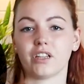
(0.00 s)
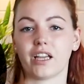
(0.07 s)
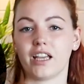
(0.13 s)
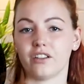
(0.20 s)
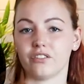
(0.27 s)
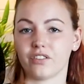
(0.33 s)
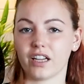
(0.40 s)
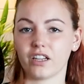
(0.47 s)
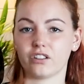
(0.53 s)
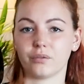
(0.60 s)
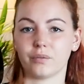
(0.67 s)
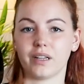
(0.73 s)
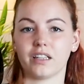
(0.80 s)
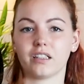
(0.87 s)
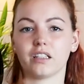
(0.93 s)

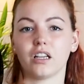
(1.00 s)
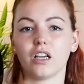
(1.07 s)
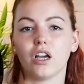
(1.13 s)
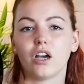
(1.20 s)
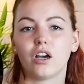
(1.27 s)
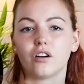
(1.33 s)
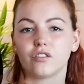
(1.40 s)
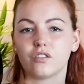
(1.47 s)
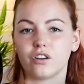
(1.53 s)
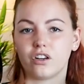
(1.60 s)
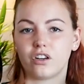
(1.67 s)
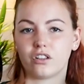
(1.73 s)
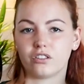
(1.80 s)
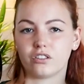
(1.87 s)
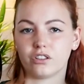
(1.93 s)
environment for